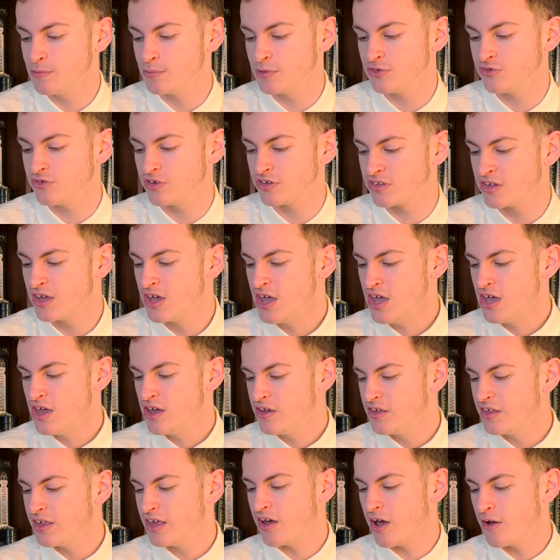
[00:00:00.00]
It's just,
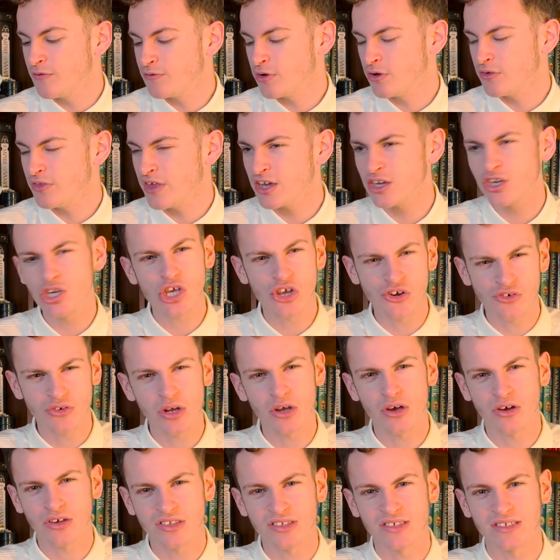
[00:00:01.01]
I've got that
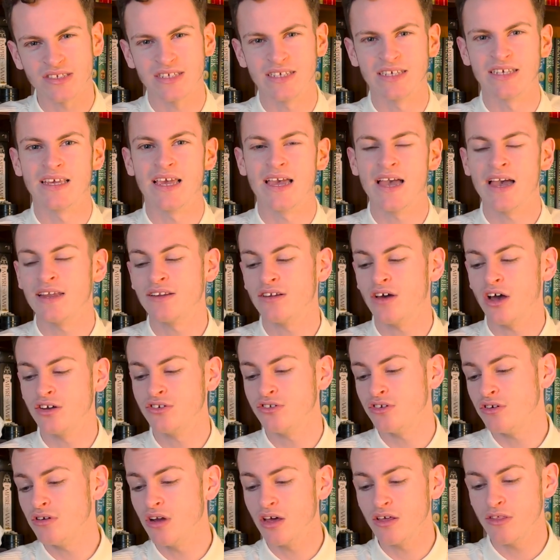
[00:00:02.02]
curiosity, and I
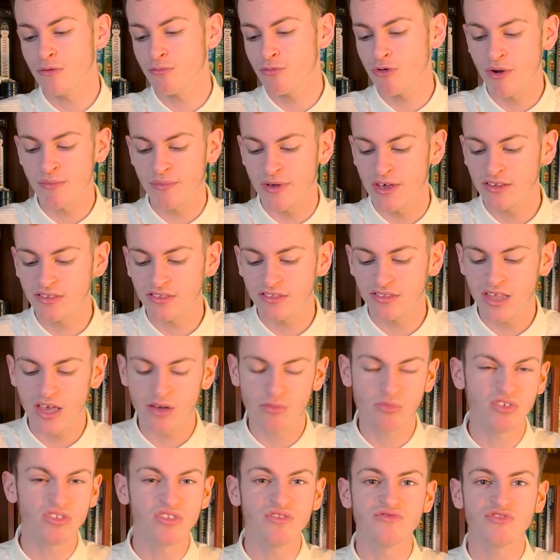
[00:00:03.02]
do like the premise. There
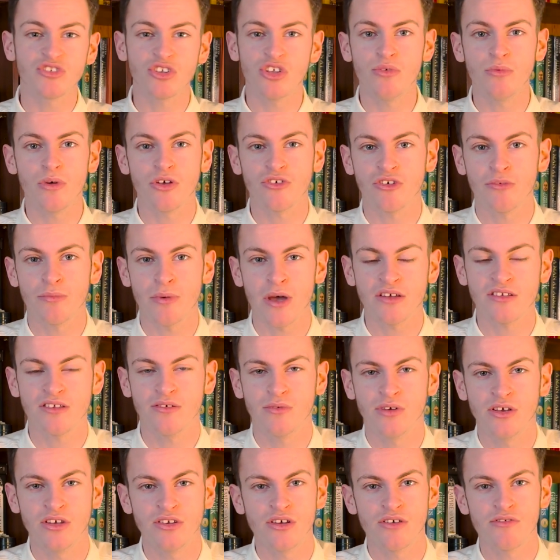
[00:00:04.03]
wasn't too much about it
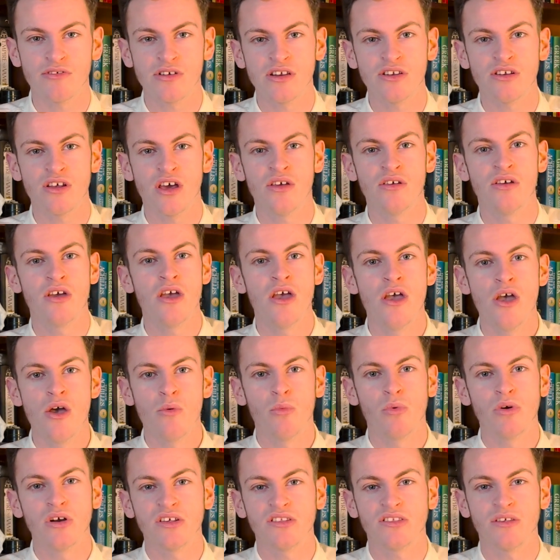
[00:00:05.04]
where you don't really know
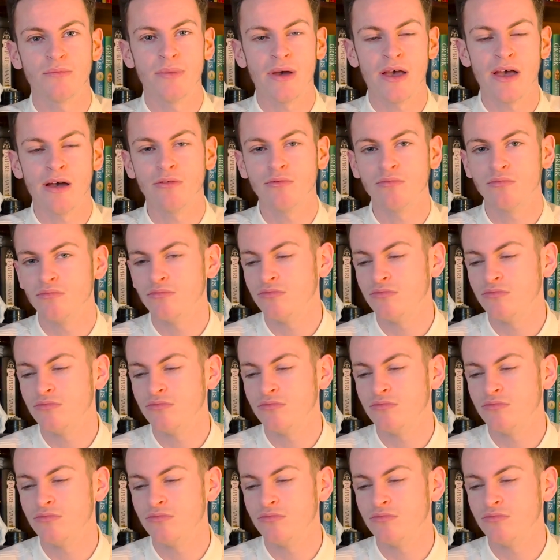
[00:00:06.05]
what it's about.